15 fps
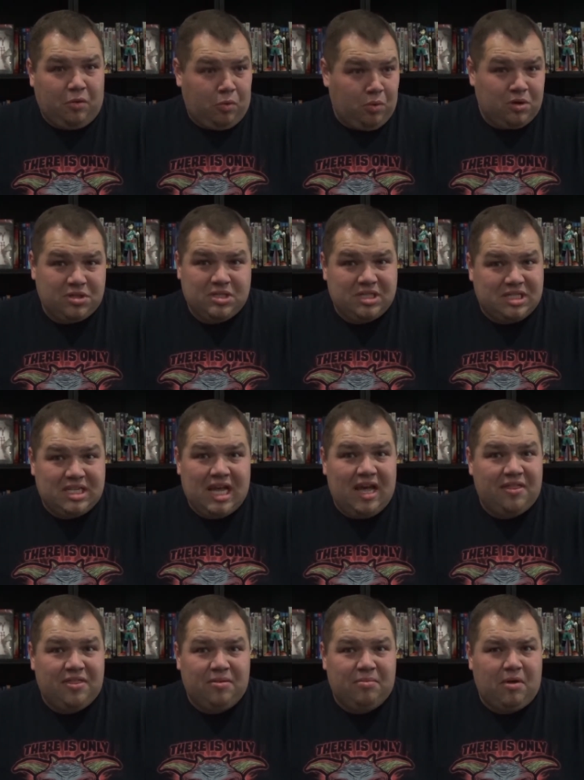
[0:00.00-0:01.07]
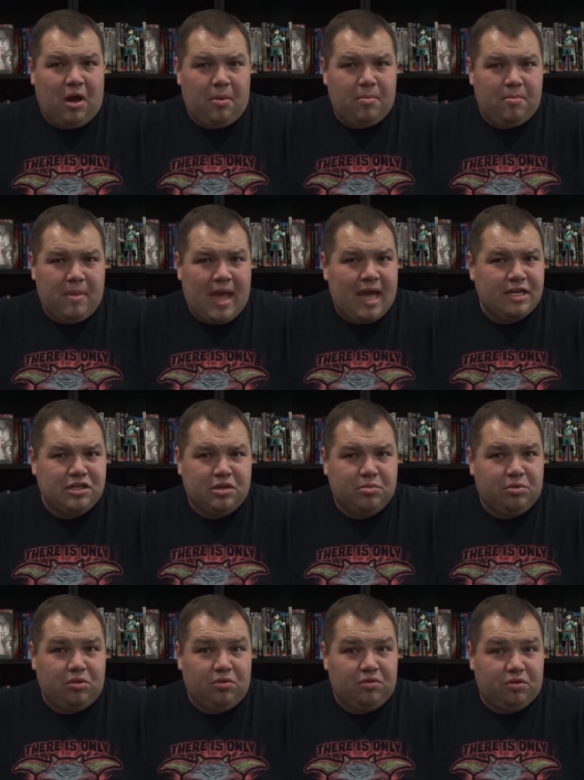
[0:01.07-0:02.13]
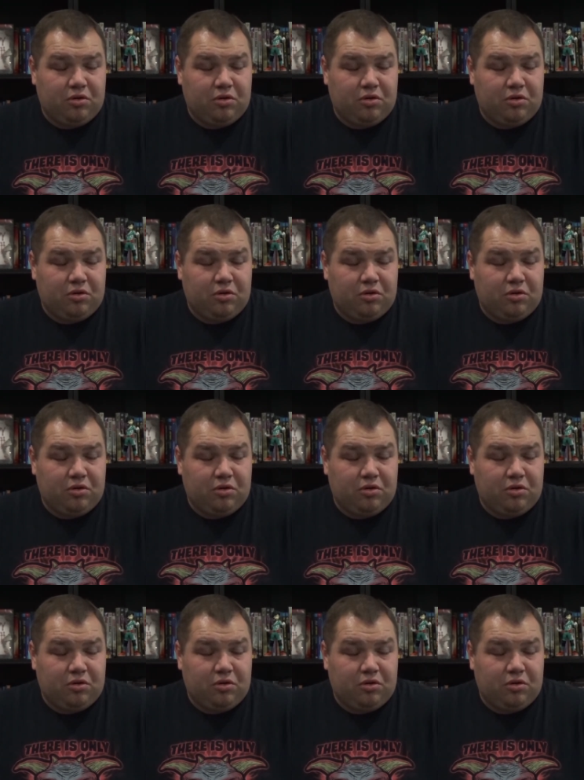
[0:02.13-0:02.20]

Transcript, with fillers: worst death imaginable,